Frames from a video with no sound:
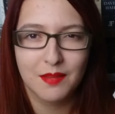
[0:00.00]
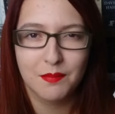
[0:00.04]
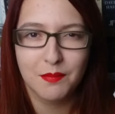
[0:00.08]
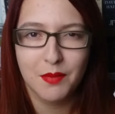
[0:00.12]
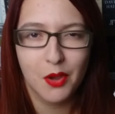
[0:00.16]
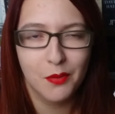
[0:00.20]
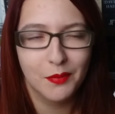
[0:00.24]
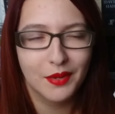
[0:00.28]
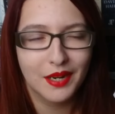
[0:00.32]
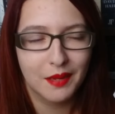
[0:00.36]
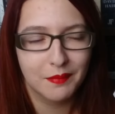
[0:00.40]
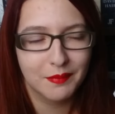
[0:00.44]
At the
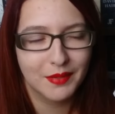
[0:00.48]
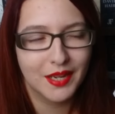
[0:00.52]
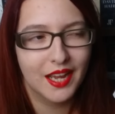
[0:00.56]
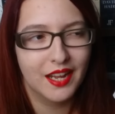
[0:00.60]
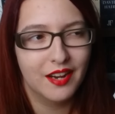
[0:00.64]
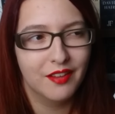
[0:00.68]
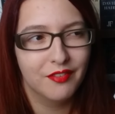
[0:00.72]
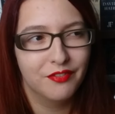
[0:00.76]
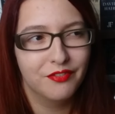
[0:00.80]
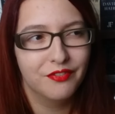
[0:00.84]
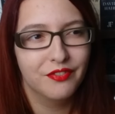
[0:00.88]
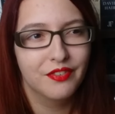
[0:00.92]
moment, I'm
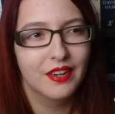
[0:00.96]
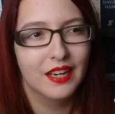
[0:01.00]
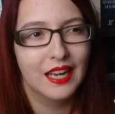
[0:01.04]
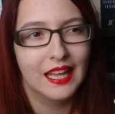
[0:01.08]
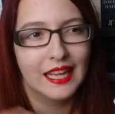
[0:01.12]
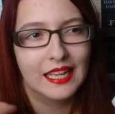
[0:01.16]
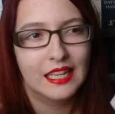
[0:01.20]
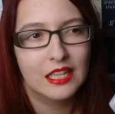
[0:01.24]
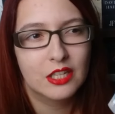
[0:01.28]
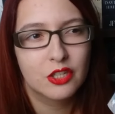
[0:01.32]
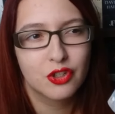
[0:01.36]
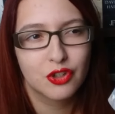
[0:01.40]
kind of
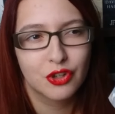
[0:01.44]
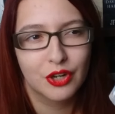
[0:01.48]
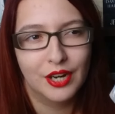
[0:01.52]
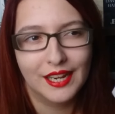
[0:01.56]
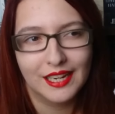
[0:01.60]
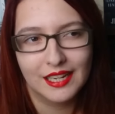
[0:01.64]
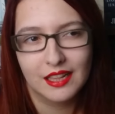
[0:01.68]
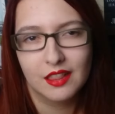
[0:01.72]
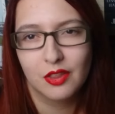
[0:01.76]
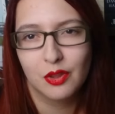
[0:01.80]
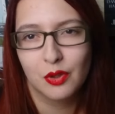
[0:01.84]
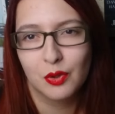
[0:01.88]
like
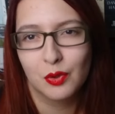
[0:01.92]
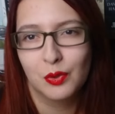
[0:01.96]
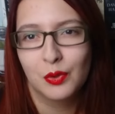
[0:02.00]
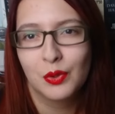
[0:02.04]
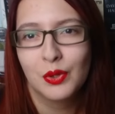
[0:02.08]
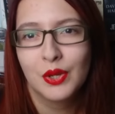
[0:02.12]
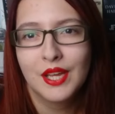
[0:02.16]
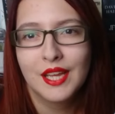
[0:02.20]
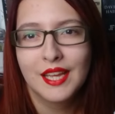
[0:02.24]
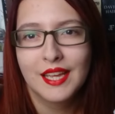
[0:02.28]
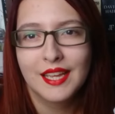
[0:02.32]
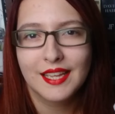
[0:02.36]
trying
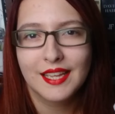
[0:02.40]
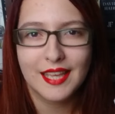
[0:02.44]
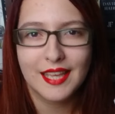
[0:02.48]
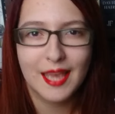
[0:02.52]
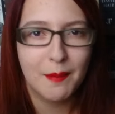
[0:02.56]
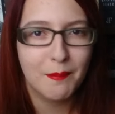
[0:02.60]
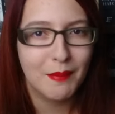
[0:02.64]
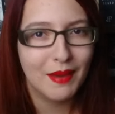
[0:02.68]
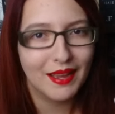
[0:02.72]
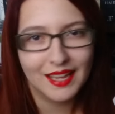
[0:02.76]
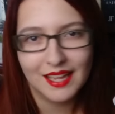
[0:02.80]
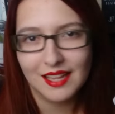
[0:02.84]
to
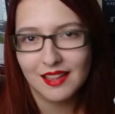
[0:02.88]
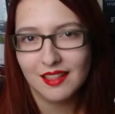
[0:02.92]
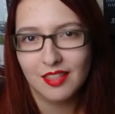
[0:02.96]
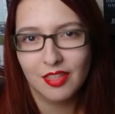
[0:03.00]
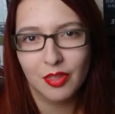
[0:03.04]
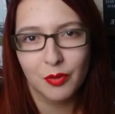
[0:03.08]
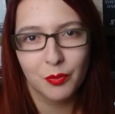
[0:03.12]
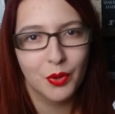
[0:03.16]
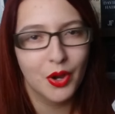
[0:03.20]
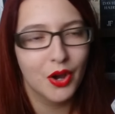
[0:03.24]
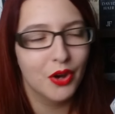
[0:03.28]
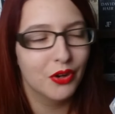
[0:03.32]
get back
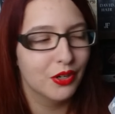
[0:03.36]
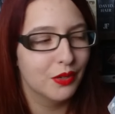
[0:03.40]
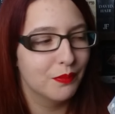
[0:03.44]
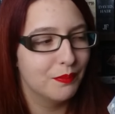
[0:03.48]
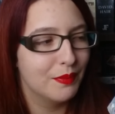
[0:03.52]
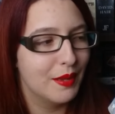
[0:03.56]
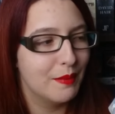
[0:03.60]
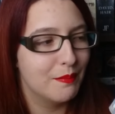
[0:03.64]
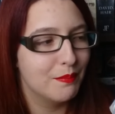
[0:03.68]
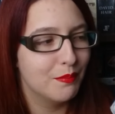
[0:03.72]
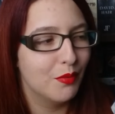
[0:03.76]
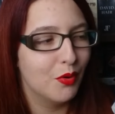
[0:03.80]
into the world
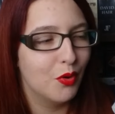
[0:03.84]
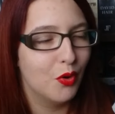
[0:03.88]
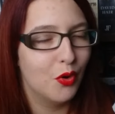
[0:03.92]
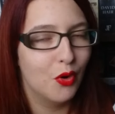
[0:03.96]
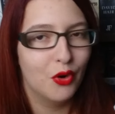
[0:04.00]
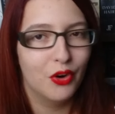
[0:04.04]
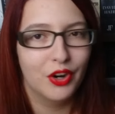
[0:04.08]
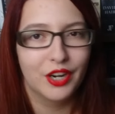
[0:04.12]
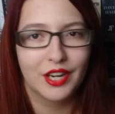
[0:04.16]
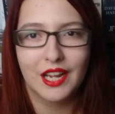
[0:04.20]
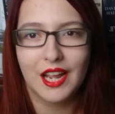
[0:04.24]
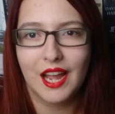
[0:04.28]
a bit
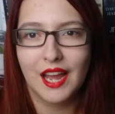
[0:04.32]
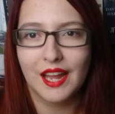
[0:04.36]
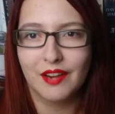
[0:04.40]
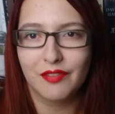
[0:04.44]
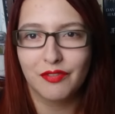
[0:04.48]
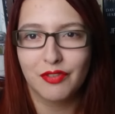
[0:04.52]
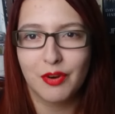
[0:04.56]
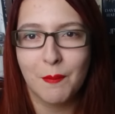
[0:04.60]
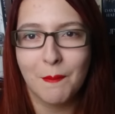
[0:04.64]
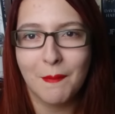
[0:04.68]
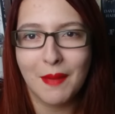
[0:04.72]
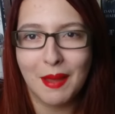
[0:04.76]
more and
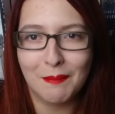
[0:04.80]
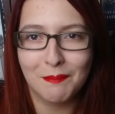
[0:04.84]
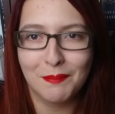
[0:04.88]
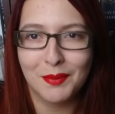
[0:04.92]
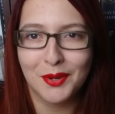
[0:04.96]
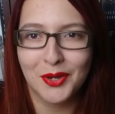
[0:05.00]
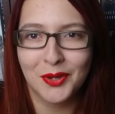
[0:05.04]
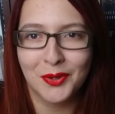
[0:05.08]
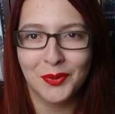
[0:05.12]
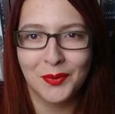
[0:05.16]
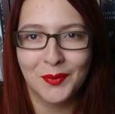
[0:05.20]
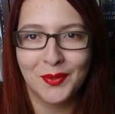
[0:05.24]
kind of
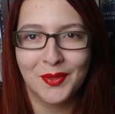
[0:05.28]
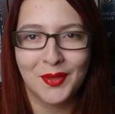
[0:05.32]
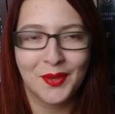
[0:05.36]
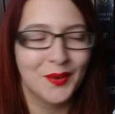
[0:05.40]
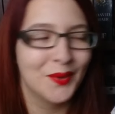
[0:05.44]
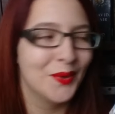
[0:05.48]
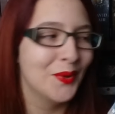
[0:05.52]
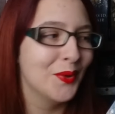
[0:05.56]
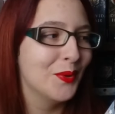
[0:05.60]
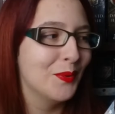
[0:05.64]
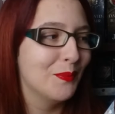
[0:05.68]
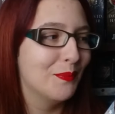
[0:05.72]
remember who's
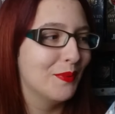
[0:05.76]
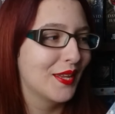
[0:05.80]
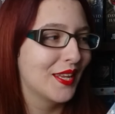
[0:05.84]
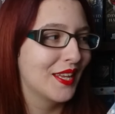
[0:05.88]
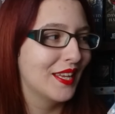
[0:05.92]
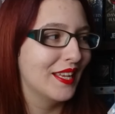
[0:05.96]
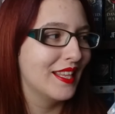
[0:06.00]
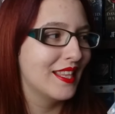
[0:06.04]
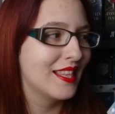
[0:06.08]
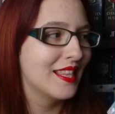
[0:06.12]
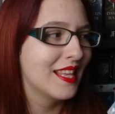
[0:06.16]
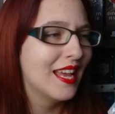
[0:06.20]
who
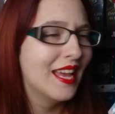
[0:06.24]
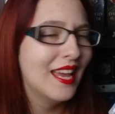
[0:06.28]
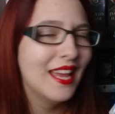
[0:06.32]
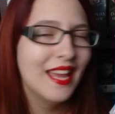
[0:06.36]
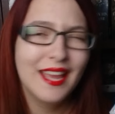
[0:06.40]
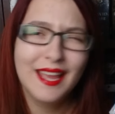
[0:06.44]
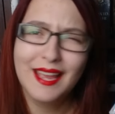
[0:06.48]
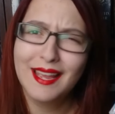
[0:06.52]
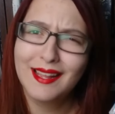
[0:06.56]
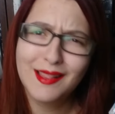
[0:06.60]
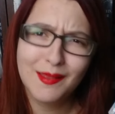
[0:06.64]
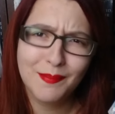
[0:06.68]
because
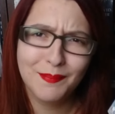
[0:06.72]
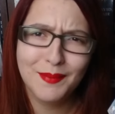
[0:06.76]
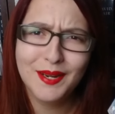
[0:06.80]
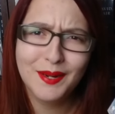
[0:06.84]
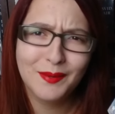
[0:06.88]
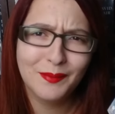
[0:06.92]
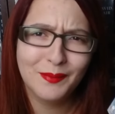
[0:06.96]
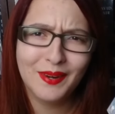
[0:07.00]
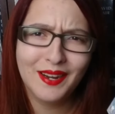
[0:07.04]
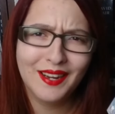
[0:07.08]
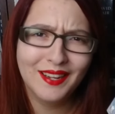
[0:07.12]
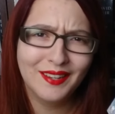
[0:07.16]
it's
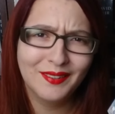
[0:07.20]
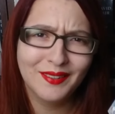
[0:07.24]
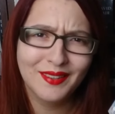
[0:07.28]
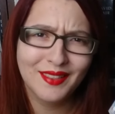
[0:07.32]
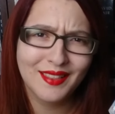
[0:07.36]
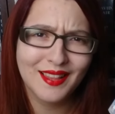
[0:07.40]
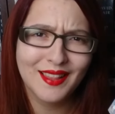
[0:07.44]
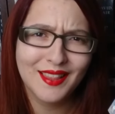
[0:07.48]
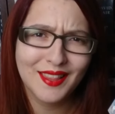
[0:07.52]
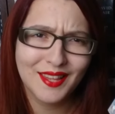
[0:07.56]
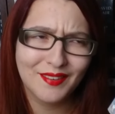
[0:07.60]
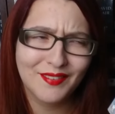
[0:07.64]
been a while
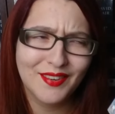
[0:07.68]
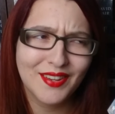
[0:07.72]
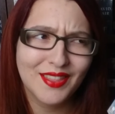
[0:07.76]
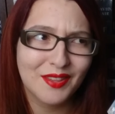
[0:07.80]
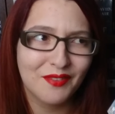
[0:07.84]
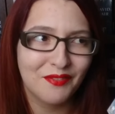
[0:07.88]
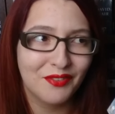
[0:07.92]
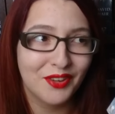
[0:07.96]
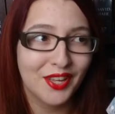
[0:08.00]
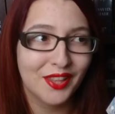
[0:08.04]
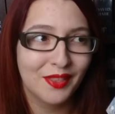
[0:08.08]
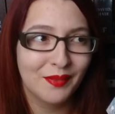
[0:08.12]
since I
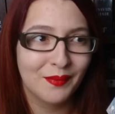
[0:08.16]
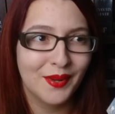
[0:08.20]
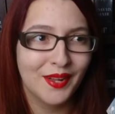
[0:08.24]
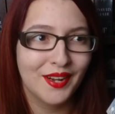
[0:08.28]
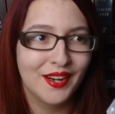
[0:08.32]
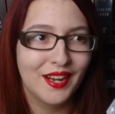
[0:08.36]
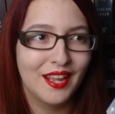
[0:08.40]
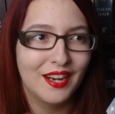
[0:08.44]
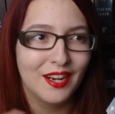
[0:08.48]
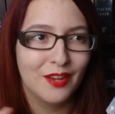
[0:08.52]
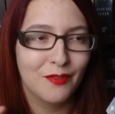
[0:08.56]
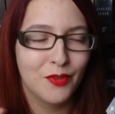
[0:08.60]
read the first
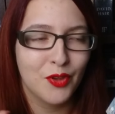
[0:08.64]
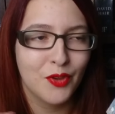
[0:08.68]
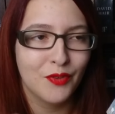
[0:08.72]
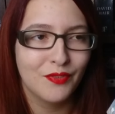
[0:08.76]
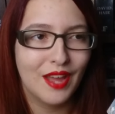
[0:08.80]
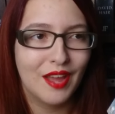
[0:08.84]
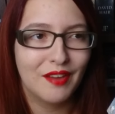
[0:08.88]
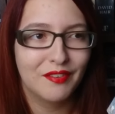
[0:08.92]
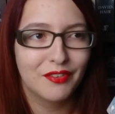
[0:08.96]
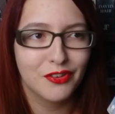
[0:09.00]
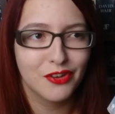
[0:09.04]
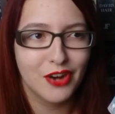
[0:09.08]
one. And if
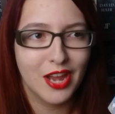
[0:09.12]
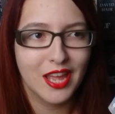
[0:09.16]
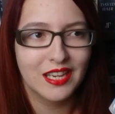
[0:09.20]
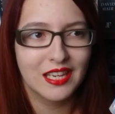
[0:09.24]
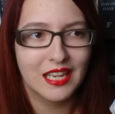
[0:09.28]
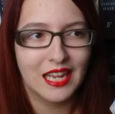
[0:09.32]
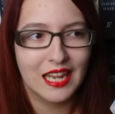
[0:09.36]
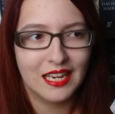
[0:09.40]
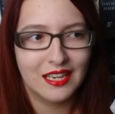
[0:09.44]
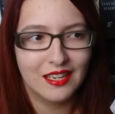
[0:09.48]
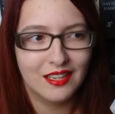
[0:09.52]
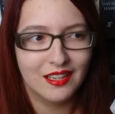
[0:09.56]
you've ever
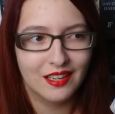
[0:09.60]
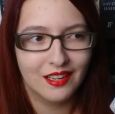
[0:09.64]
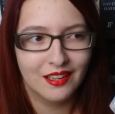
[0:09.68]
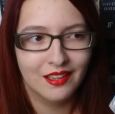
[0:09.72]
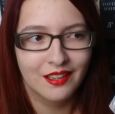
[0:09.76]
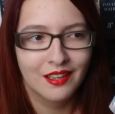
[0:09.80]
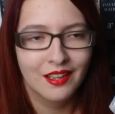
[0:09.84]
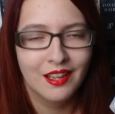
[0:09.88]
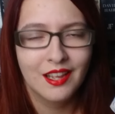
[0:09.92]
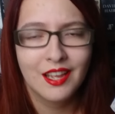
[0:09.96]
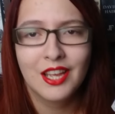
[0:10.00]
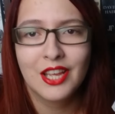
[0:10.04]
read
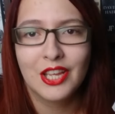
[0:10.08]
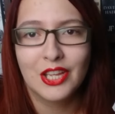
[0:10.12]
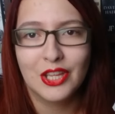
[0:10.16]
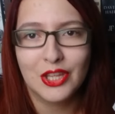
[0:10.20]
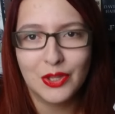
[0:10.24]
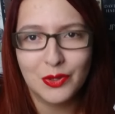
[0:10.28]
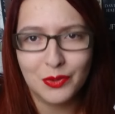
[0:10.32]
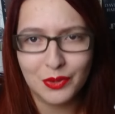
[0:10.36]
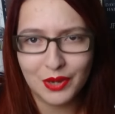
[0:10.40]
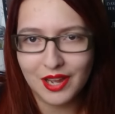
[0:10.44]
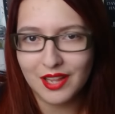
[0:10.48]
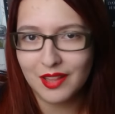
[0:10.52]
Inda,
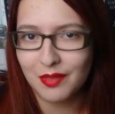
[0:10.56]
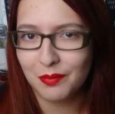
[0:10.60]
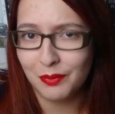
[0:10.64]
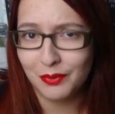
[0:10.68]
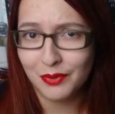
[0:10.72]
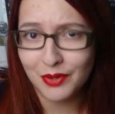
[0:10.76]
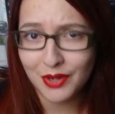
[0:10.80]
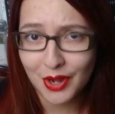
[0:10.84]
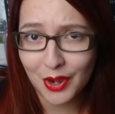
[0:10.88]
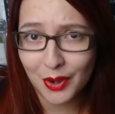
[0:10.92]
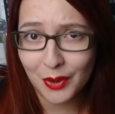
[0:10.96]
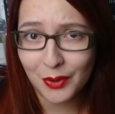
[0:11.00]
you guys
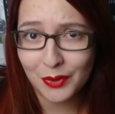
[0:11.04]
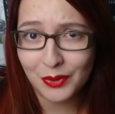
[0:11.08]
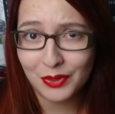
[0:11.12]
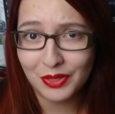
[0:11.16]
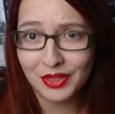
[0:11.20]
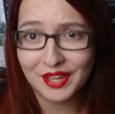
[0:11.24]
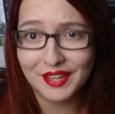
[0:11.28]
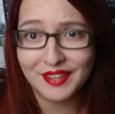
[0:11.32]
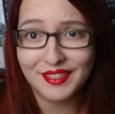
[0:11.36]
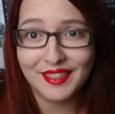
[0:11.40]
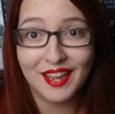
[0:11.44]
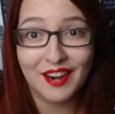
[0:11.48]
will know
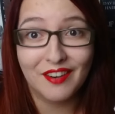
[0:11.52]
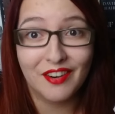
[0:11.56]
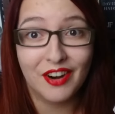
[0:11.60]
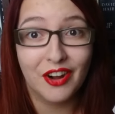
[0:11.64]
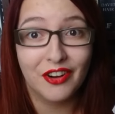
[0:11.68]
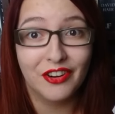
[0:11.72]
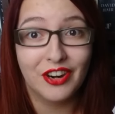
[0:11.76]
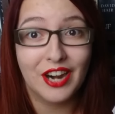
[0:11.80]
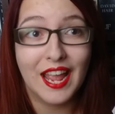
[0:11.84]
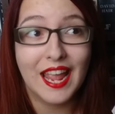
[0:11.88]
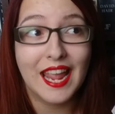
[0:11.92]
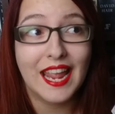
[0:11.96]
that there
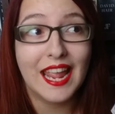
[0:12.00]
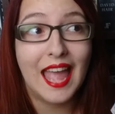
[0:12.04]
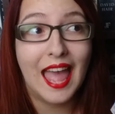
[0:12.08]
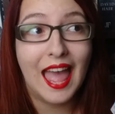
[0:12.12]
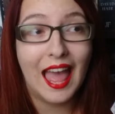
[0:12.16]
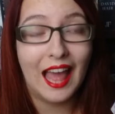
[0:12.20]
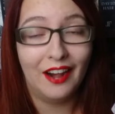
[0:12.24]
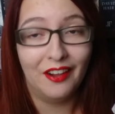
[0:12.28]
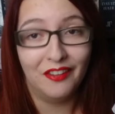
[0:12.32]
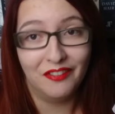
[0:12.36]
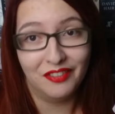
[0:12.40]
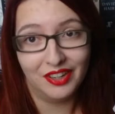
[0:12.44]
are a
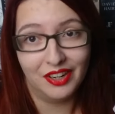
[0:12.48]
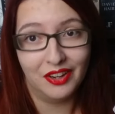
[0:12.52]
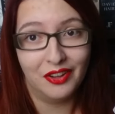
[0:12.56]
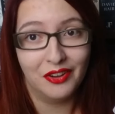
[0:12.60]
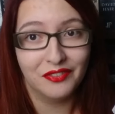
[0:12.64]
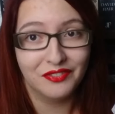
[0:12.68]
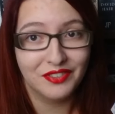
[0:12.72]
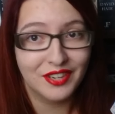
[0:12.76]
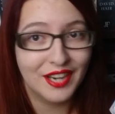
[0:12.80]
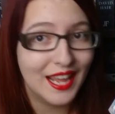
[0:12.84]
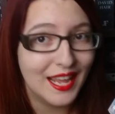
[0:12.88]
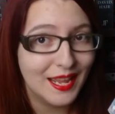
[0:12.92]
hell of a
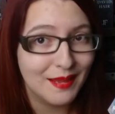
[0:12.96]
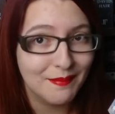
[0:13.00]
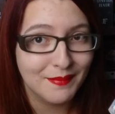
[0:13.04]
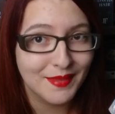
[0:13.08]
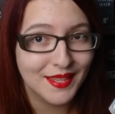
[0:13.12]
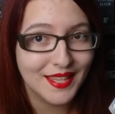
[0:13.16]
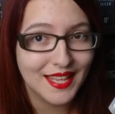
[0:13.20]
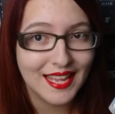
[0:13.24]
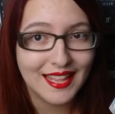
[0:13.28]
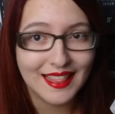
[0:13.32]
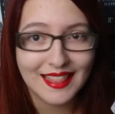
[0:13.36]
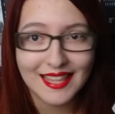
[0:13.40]
lot of
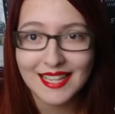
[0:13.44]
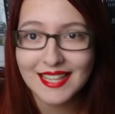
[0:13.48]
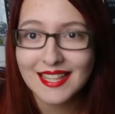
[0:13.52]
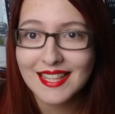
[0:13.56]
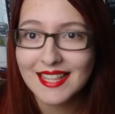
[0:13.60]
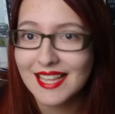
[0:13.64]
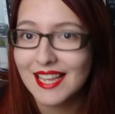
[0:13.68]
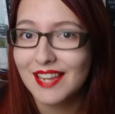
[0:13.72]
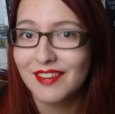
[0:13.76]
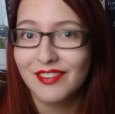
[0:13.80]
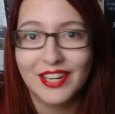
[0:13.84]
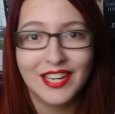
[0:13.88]
names in
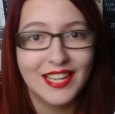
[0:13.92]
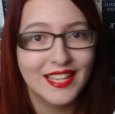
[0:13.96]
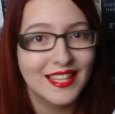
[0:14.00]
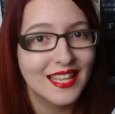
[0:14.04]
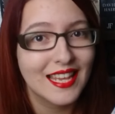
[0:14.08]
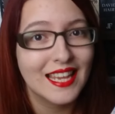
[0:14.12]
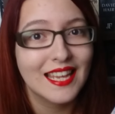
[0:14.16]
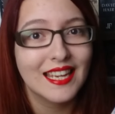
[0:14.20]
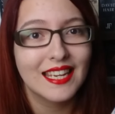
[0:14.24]
this series.